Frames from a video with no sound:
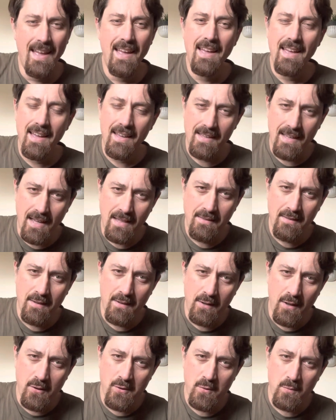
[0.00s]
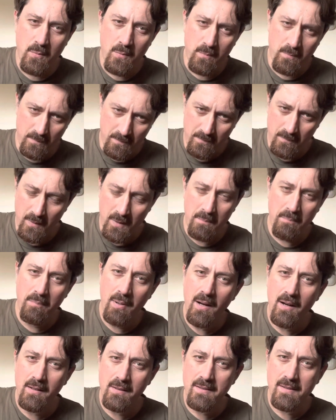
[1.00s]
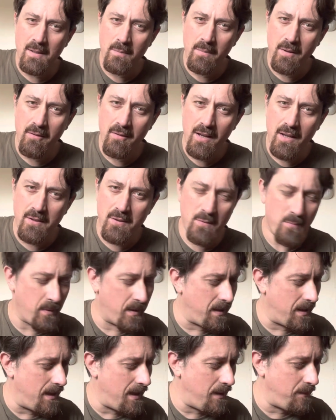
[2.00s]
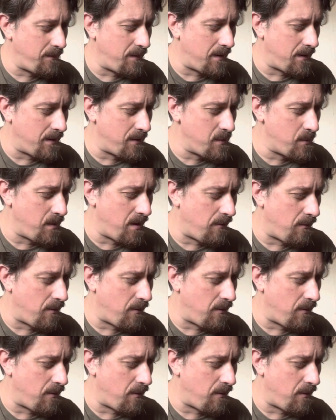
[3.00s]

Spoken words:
again, the notes were parked somewhere else when I left it, I swear,